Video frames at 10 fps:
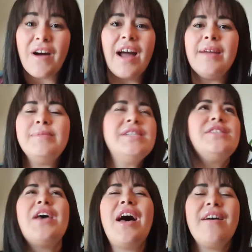I am
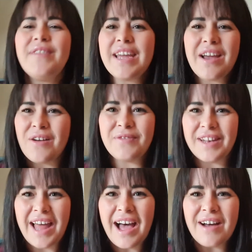deserving of
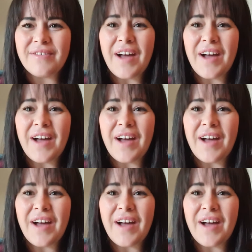love,